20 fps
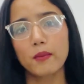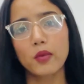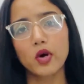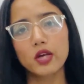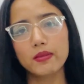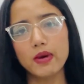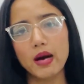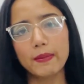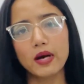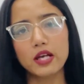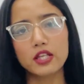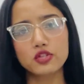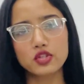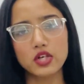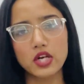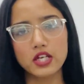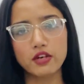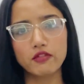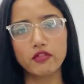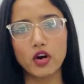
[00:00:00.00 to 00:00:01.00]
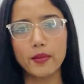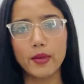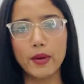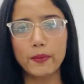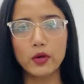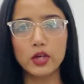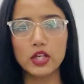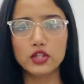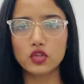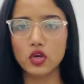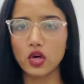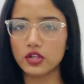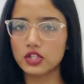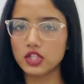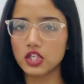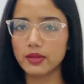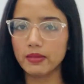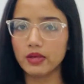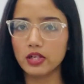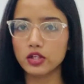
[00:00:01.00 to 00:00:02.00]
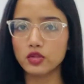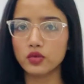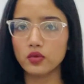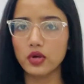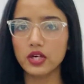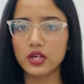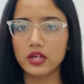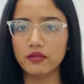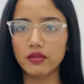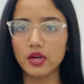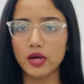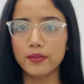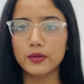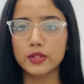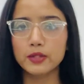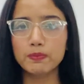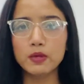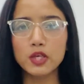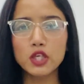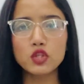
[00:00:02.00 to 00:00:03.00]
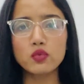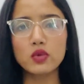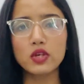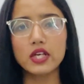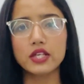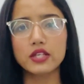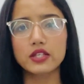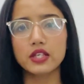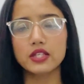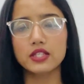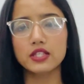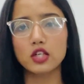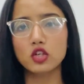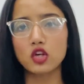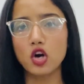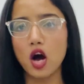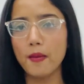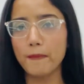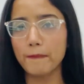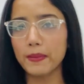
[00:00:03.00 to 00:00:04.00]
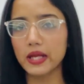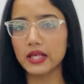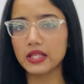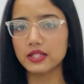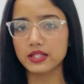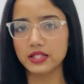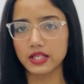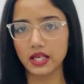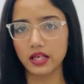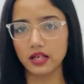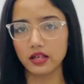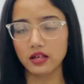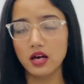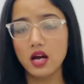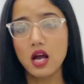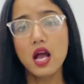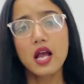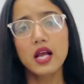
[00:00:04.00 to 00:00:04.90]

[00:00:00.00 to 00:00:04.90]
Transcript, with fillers: Bhole Baba's journey from a police constable to a revered spiritual leader is a complex tale.